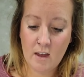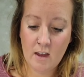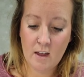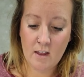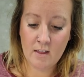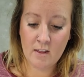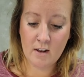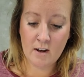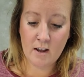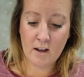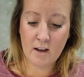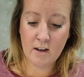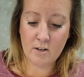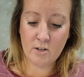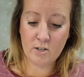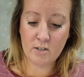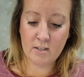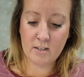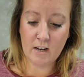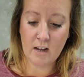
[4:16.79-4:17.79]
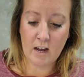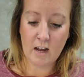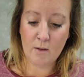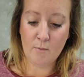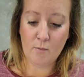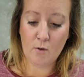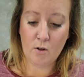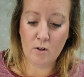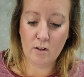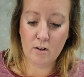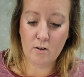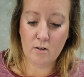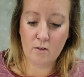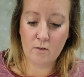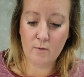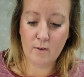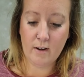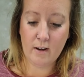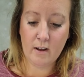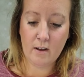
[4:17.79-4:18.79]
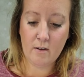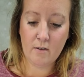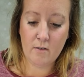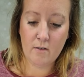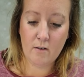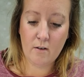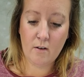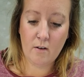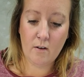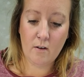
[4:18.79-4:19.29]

And then I just eyeball it all the way down.